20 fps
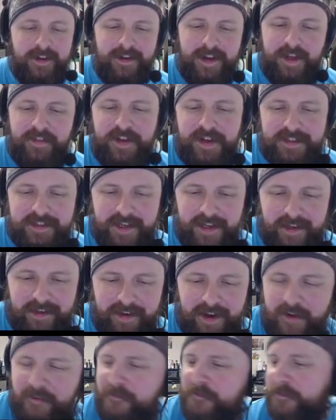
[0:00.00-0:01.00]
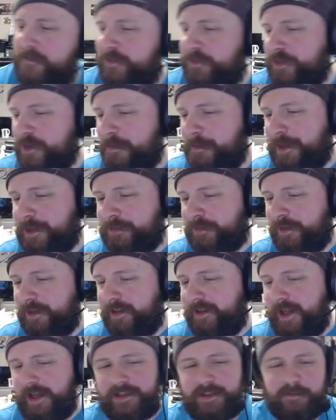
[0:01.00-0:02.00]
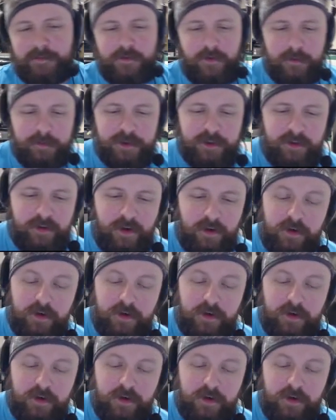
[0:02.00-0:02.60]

Yeah, thanks again so much for hitting that subscription.